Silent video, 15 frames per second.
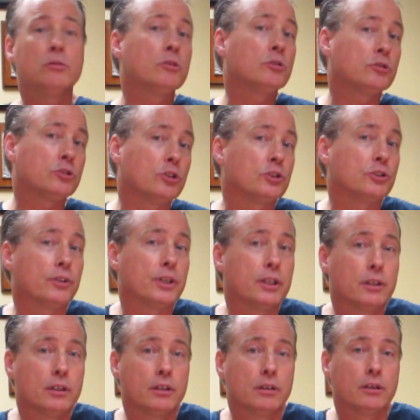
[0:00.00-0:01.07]
surgery.
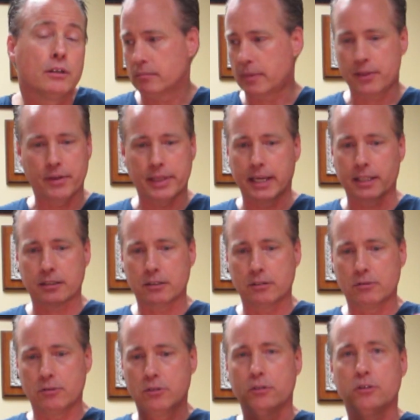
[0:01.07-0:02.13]
By the way,
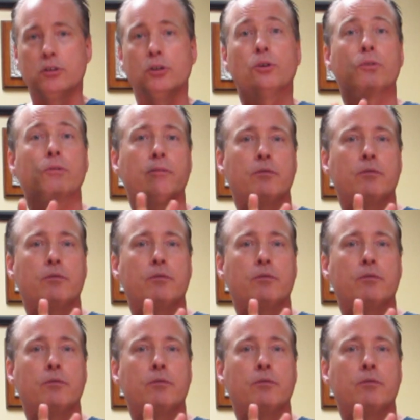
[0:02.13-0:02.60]
that's two.